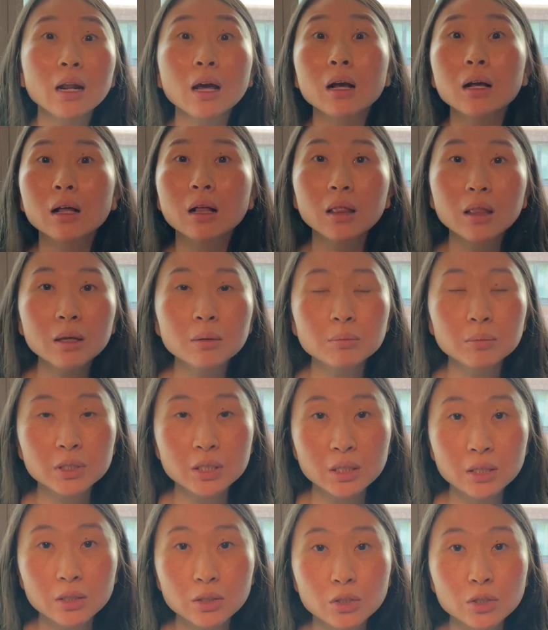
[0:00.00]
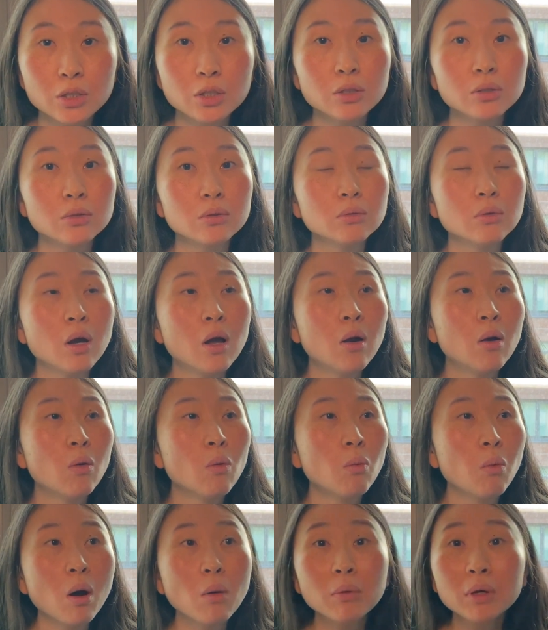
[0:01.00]
a glimpse into
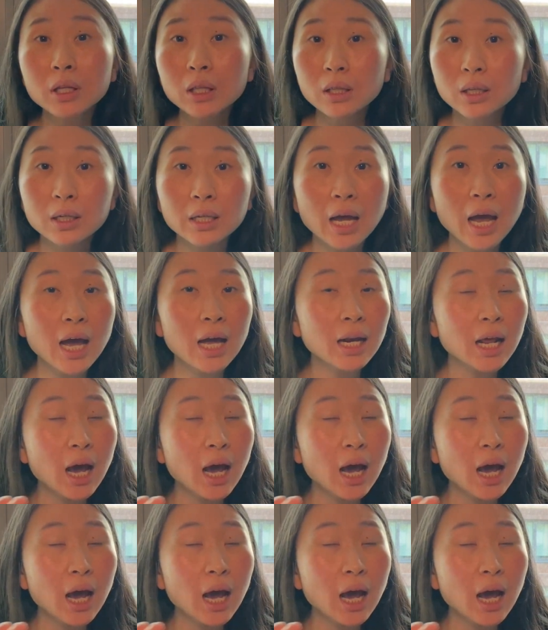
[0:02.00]
what we look at,